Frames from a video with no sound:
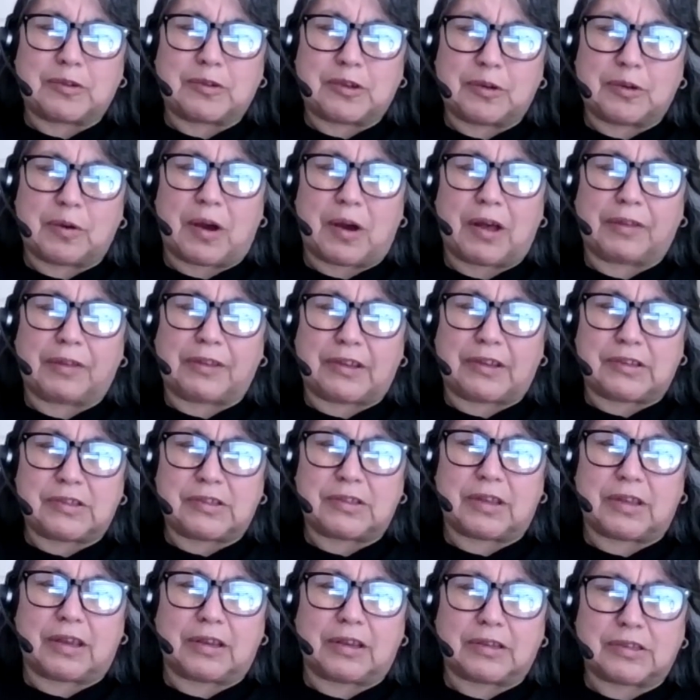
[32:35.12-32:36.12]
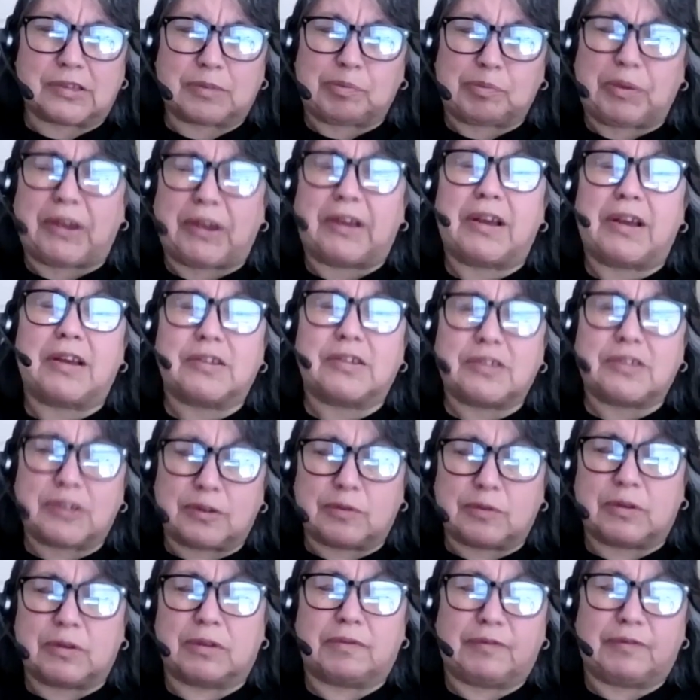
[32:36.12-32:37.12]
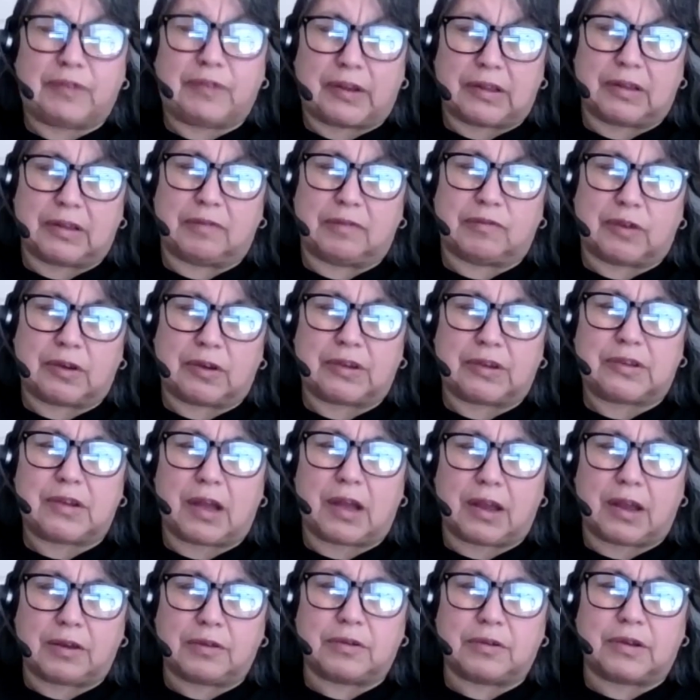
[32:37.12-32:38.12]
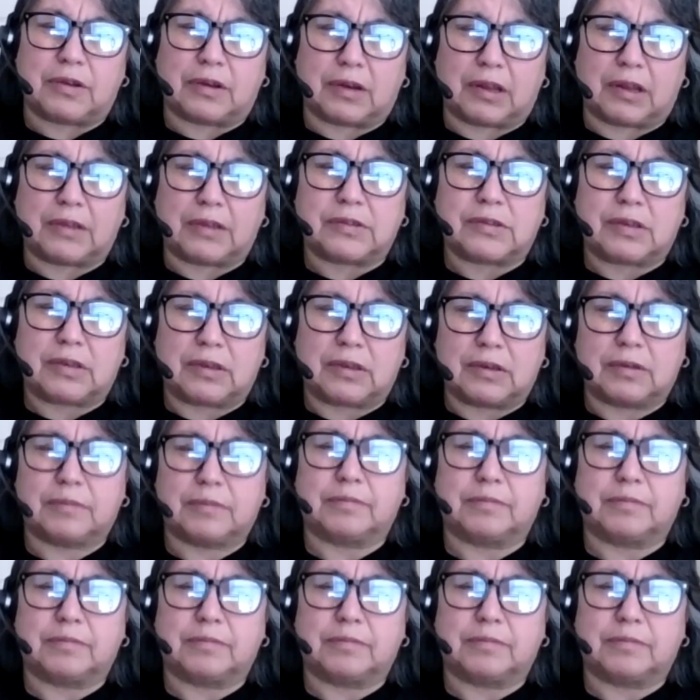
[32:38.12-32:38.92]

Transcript: to all these things because you were feeling very tired and lazy.